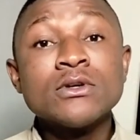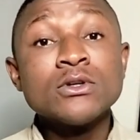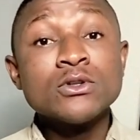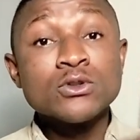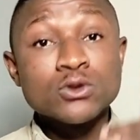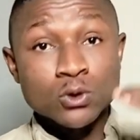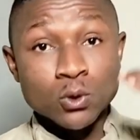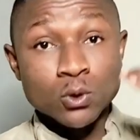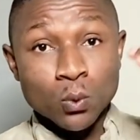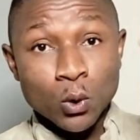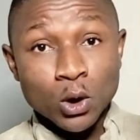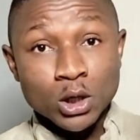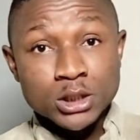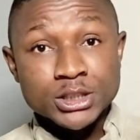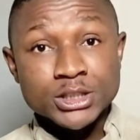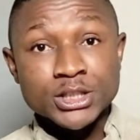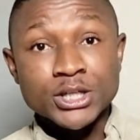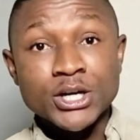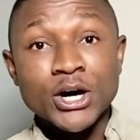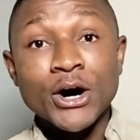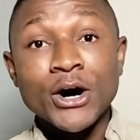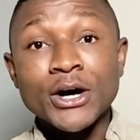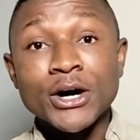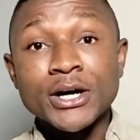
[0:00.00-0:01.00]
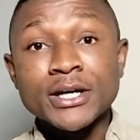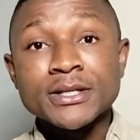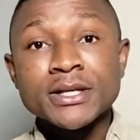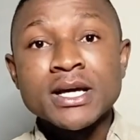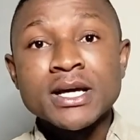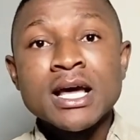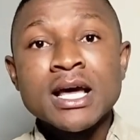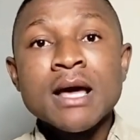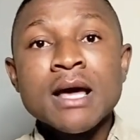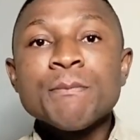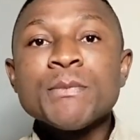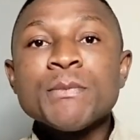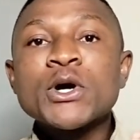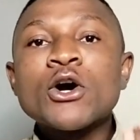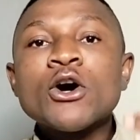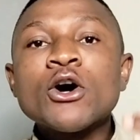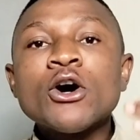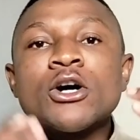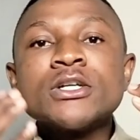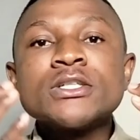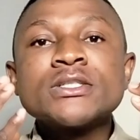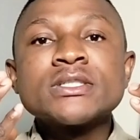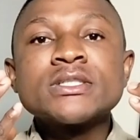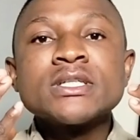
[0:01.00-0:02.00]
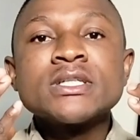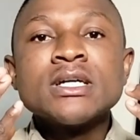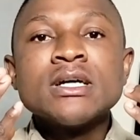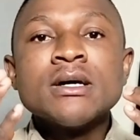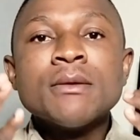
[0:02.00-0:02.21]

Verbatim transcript: towards God because